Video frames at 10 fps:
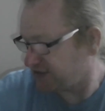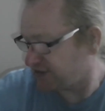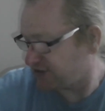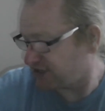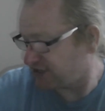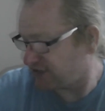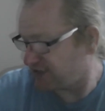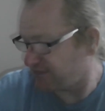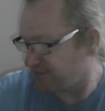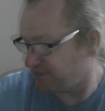if
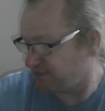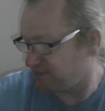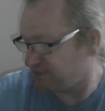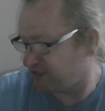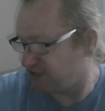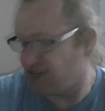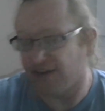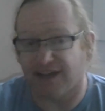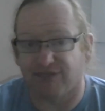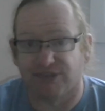you do
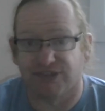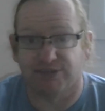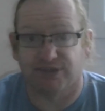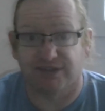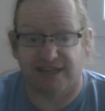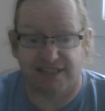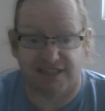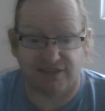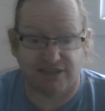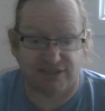have multiple
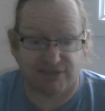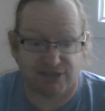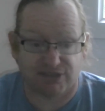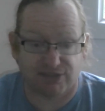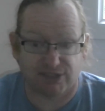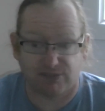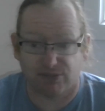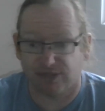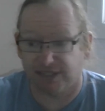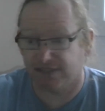radios and you want to switch
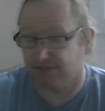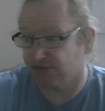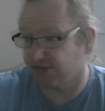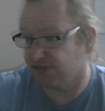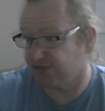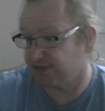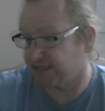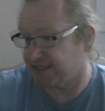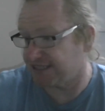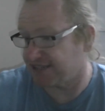between them, or multiple
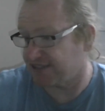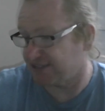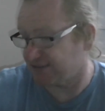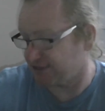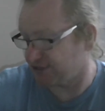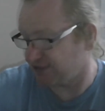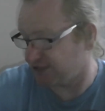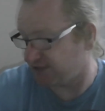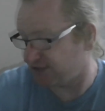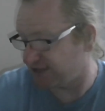antennas that you want to switch
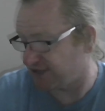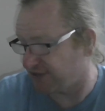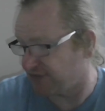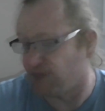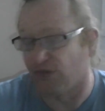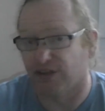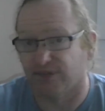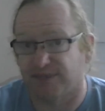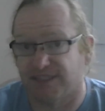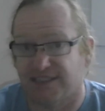between on one
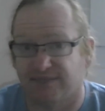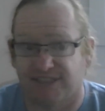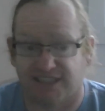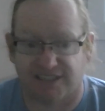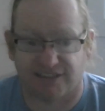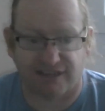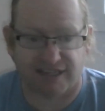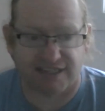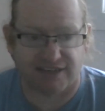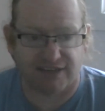particular
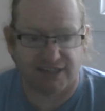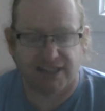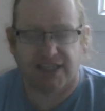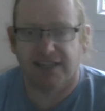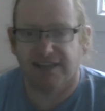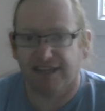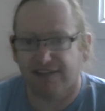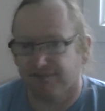radio, then